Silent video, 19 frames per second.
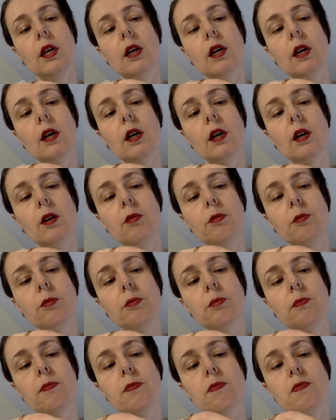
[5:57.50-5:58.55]
Um,
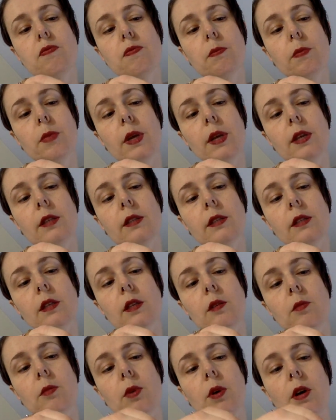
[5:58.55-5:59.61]
but it's
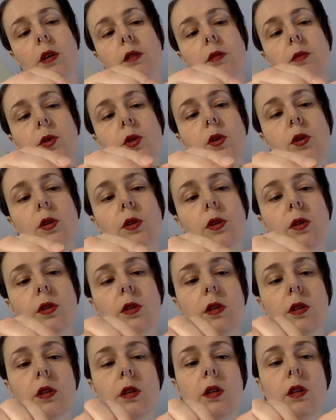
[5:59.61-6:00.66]
not impossible.
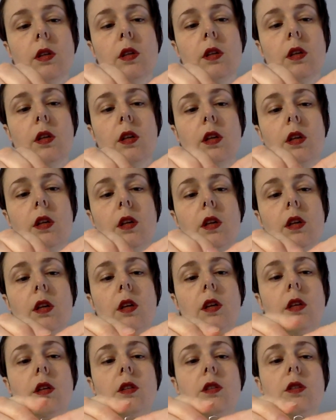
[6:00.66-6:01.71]

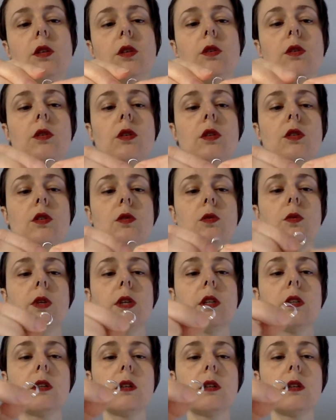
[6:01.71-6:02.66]
So you can just wiggle it